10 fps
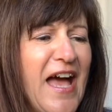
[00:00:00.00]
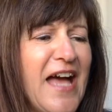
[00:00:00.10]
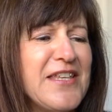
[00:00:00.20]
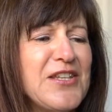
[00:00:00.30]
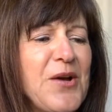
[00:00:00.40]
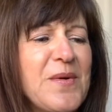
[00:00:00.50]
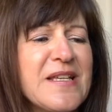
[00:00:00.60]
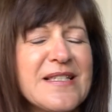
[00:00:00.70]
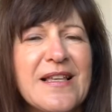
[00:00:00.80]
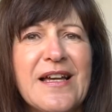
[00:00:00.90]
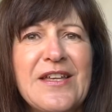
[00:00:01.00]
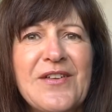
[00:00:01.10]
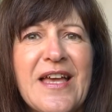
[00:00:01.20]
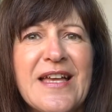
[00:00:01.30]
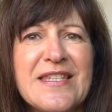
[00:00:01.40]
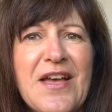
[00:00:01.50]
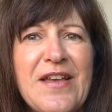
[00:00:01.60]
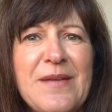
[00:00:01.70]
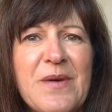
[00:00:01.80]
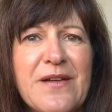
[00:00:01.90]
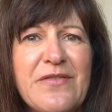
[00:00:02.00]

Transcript: And you know what it's like, you get a tiny bit of